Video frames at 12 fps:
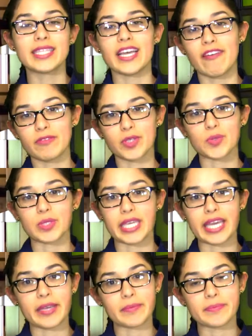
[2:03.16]
and after you
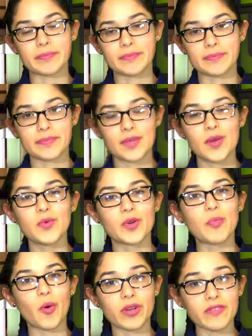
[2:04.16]
skate.
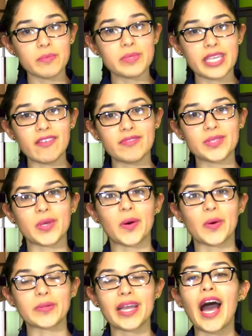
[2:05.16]
Reporting from Safety
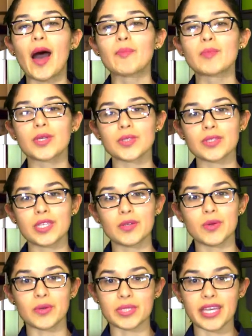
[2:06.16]
Zone, I'm Crystal De La
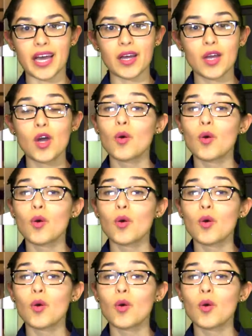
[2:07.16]
Rosa,